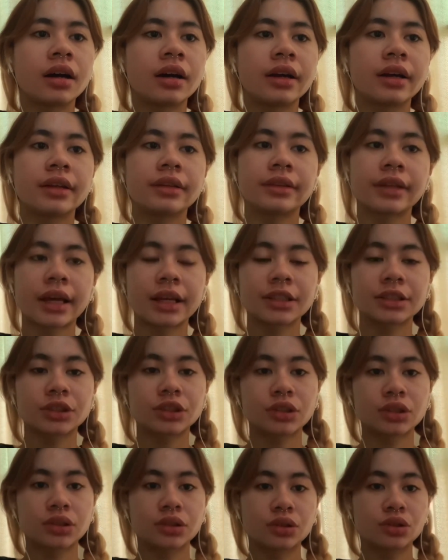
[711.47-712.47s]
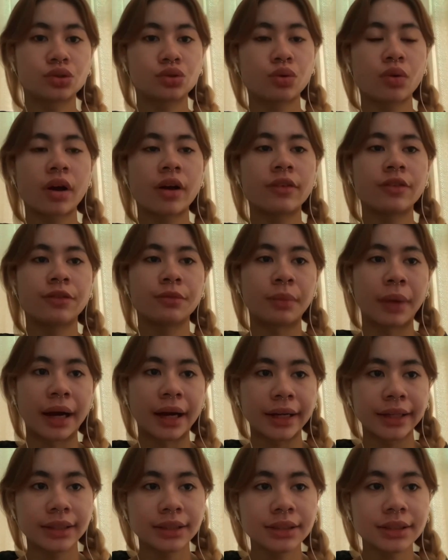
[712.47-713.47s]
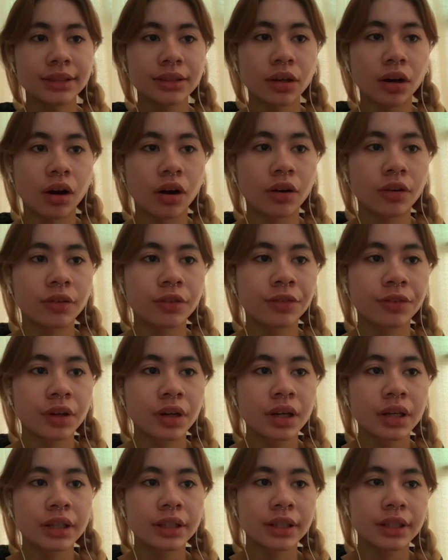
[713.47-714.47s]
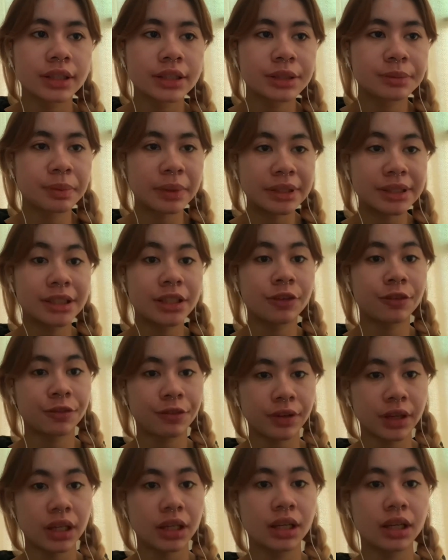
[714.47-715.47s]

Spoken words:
next 12 months of the specific